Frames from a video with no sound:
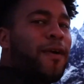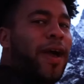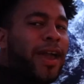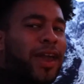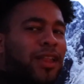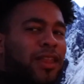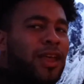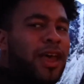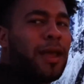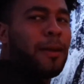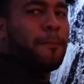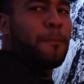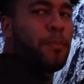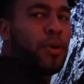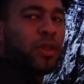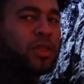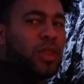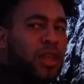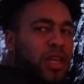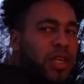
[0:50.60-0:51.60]
I can like
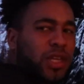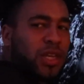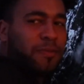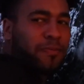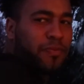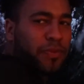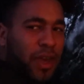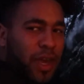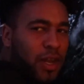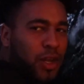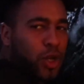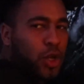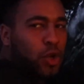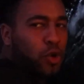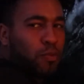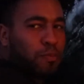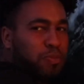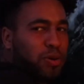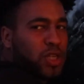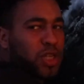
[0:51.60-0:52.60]
put this
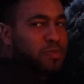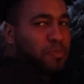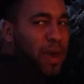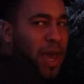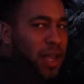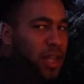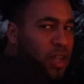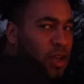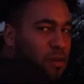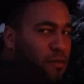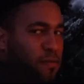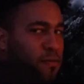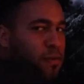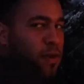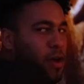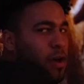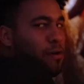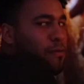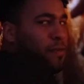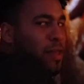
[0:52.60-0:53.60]
into perspective
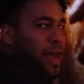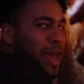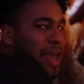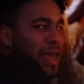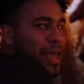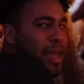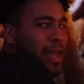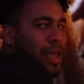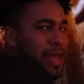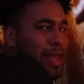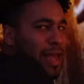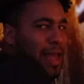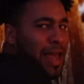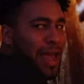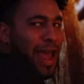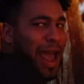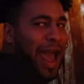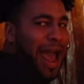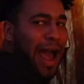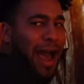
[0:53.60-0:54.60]
of like
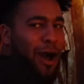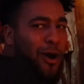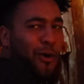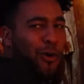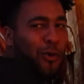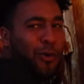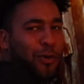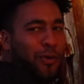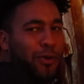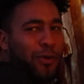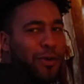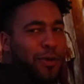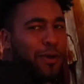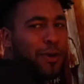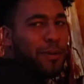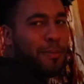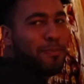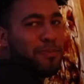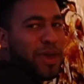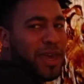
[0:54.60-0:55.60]
how
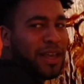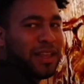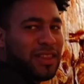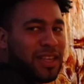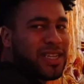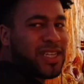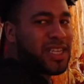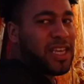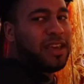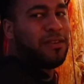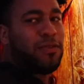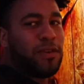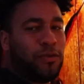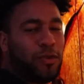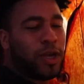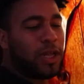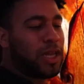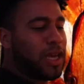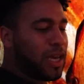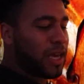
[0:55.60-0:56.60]
big this T V
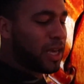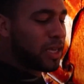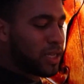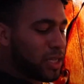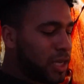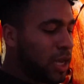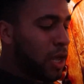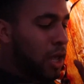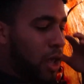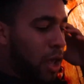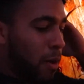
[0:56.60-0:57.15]
really is.